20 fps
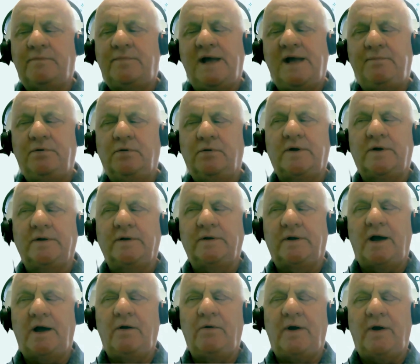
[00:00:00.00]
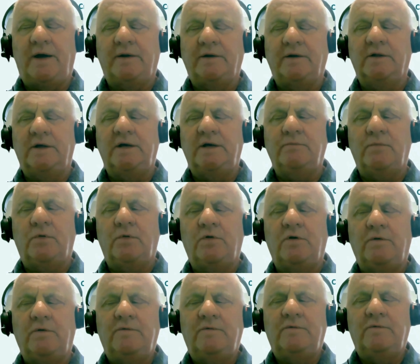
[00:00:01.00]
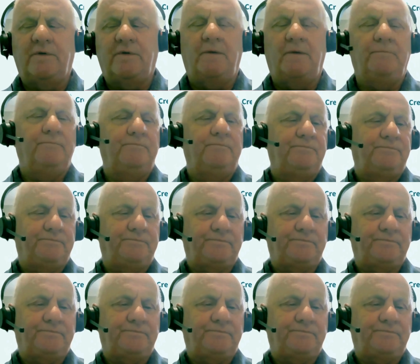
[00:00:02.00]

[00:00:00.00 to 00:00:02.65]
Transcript: that people can go and learn more from.